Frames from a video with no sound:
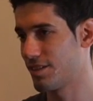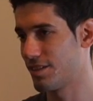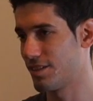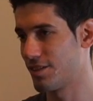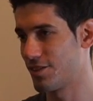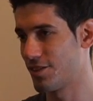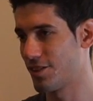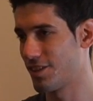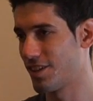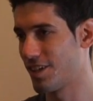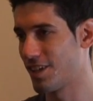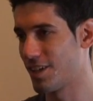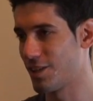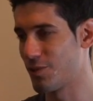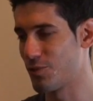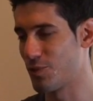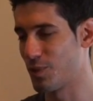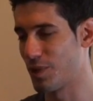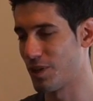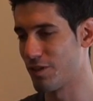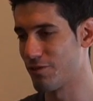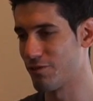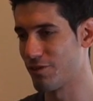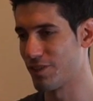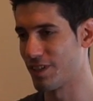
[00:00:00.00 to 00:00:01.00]
Generally, we
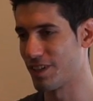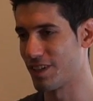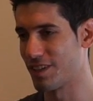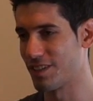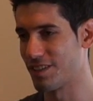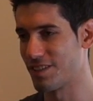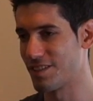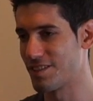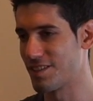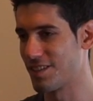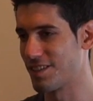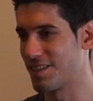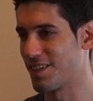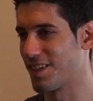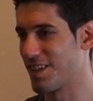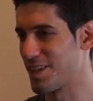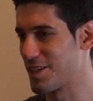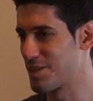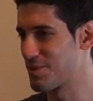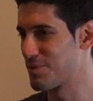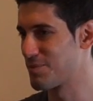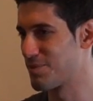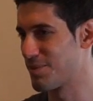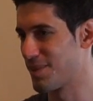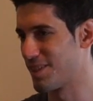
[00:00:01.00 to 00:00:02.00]
are very
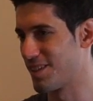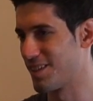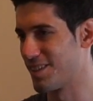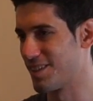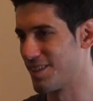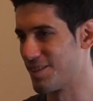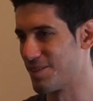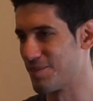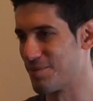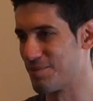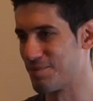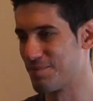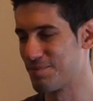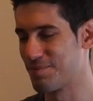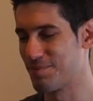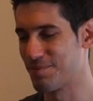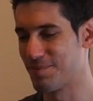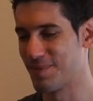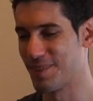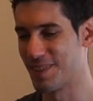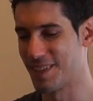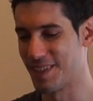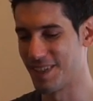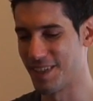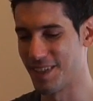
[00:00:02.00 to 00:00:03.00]
decentralized um,
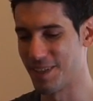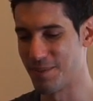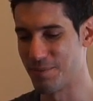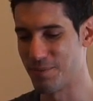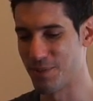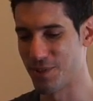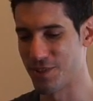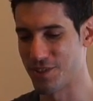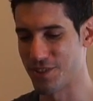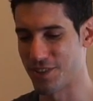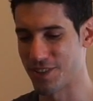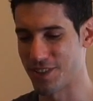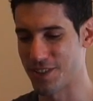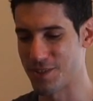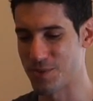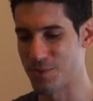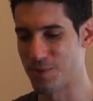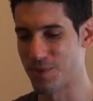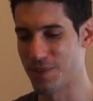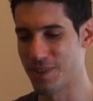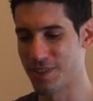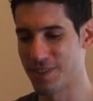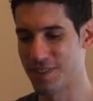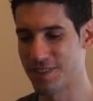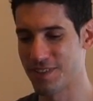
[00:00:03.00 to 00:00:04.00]
project as
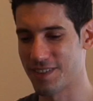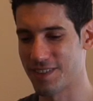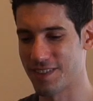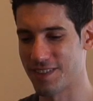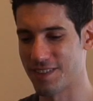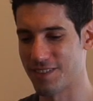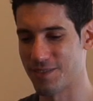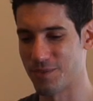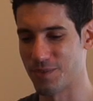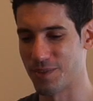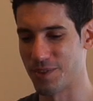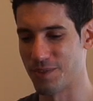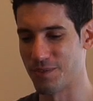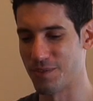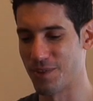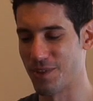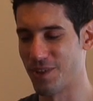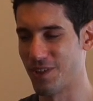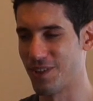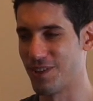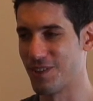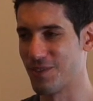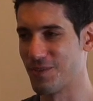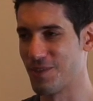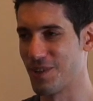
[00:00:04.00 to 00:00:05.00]
well. Yeah, we,
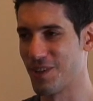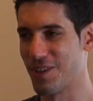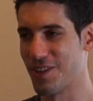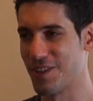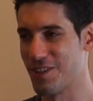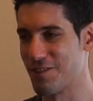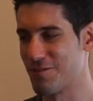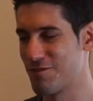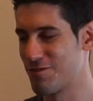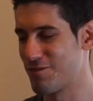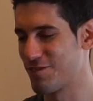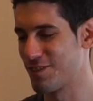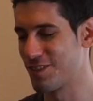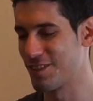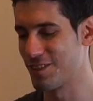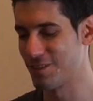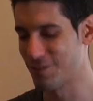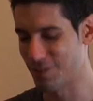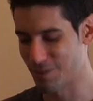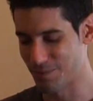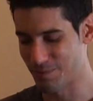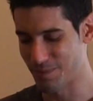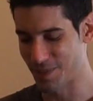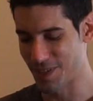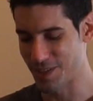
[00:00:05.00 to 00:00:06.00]
all, we all live in
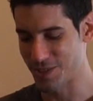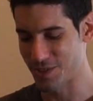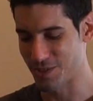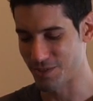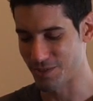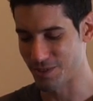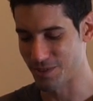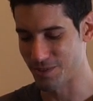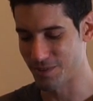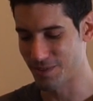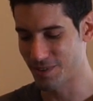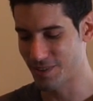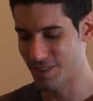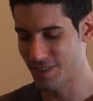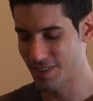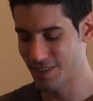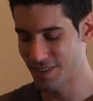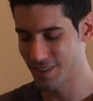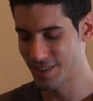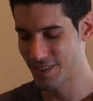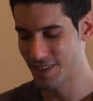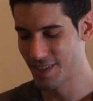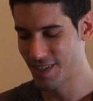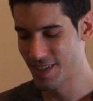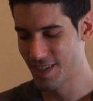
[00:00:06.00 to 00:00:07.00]
different parts of the world.
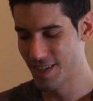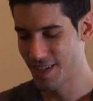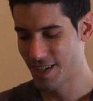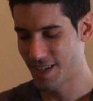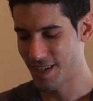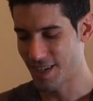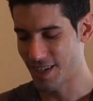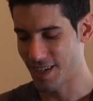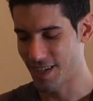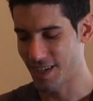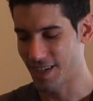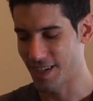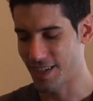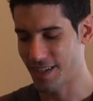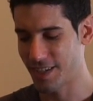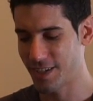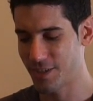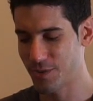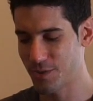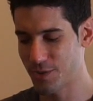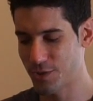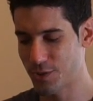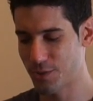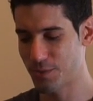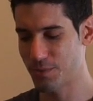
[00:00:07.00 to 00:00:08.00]
Uh, he
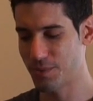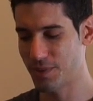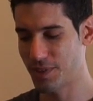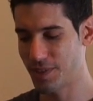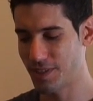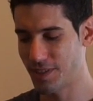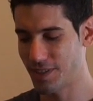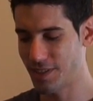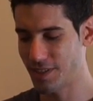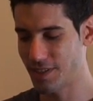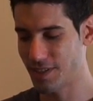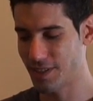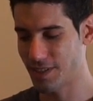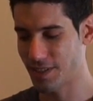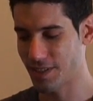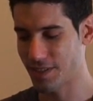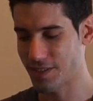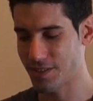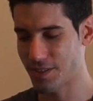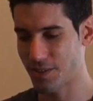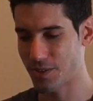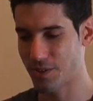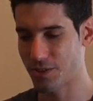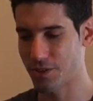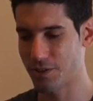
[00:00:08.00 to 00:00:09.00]
used to be an
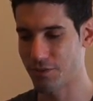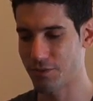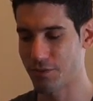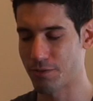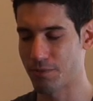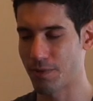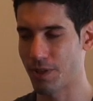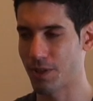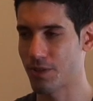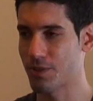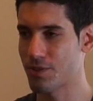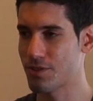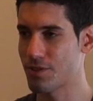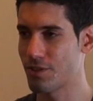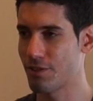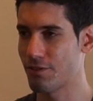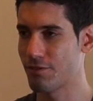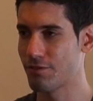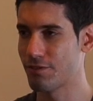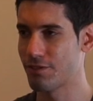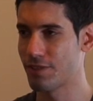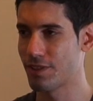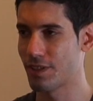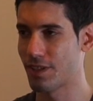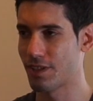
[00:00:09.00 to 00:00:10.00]
executive in
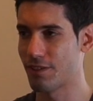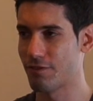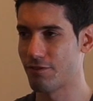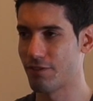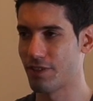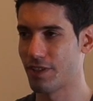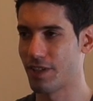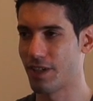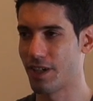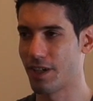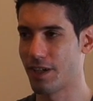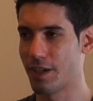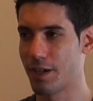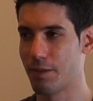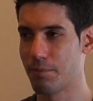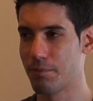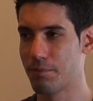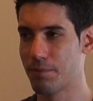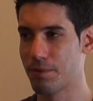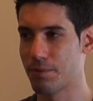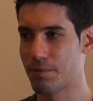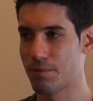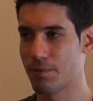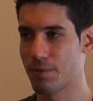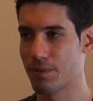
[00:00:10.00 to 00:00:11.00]
Microsoft, uh, very high up,
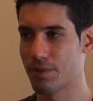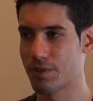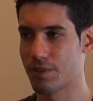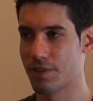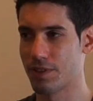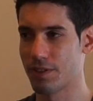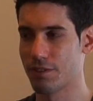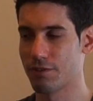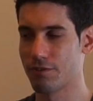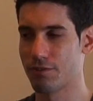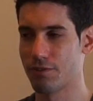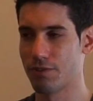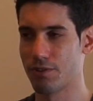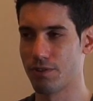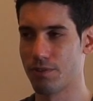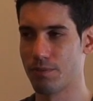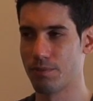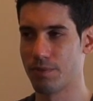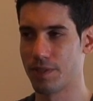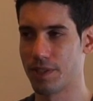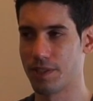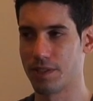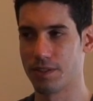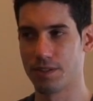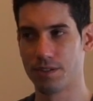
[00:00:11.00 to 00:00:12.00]
worked there for
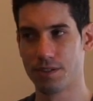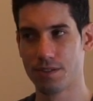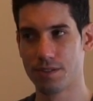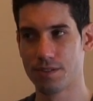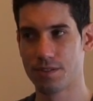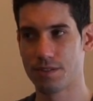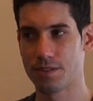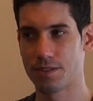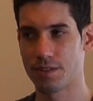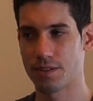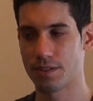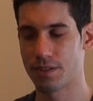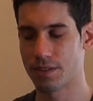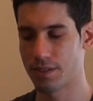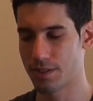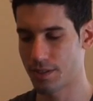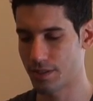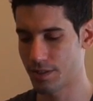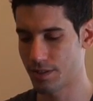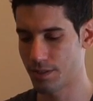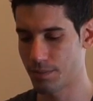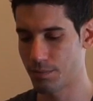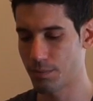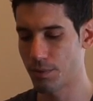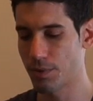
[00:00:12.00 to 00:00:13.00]
many years, and,
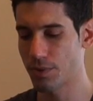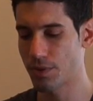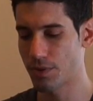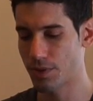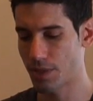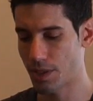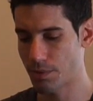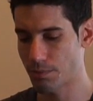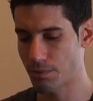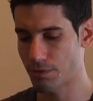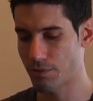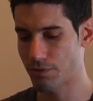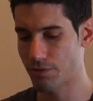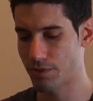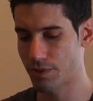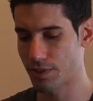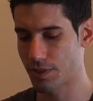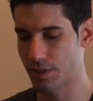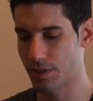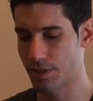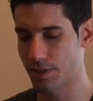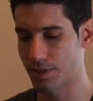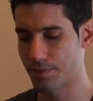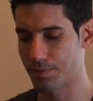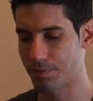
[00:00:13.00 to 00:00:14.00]
and the prototype of
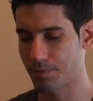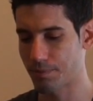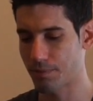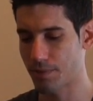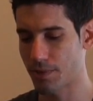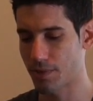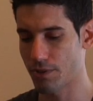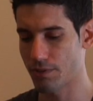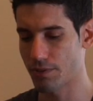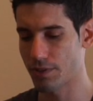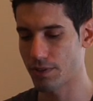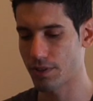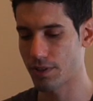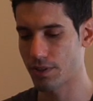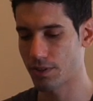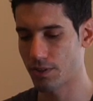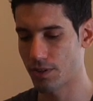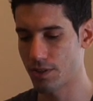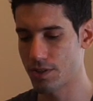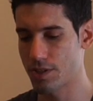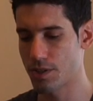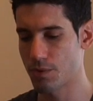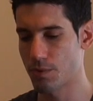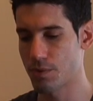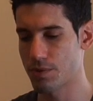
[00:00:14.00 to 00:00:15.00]
the, of the
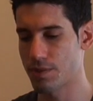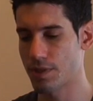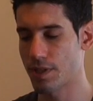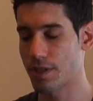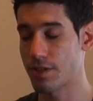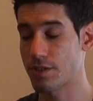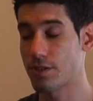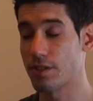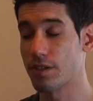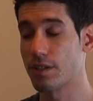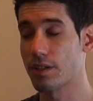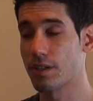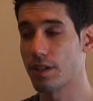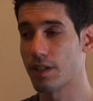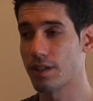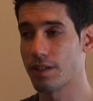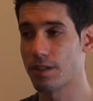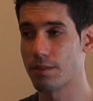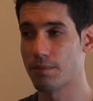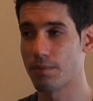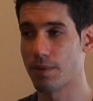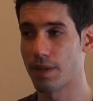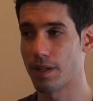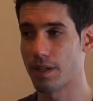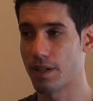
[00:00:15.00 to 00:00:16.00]
technology was actually
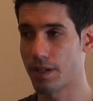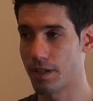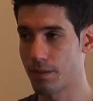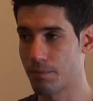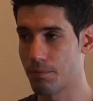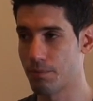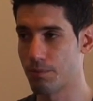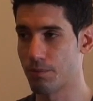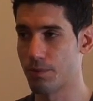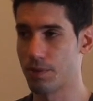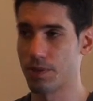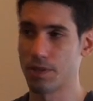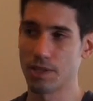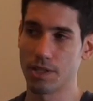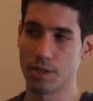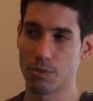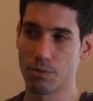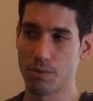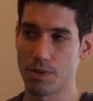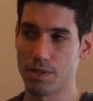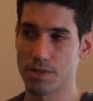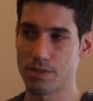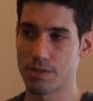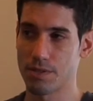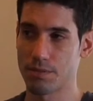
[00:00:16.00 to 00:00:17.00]
created by him when he
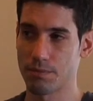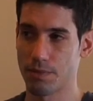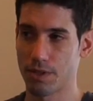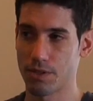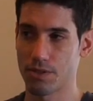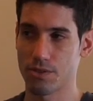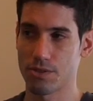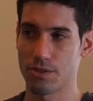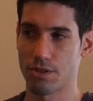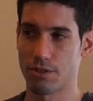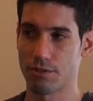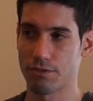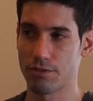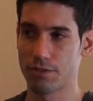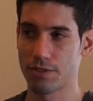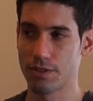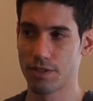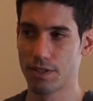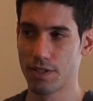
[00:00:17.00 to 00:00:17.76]
was in Microsoft.